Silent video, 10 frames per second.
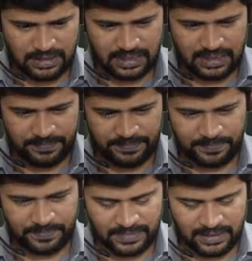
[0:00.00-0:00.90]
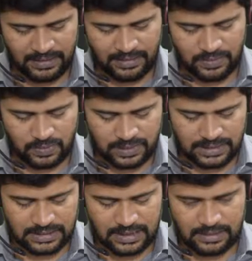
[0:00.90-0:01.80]
name
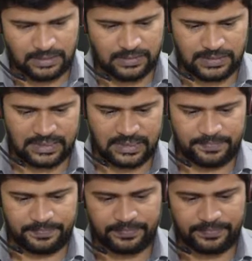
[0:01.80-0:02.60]
OS dot host name.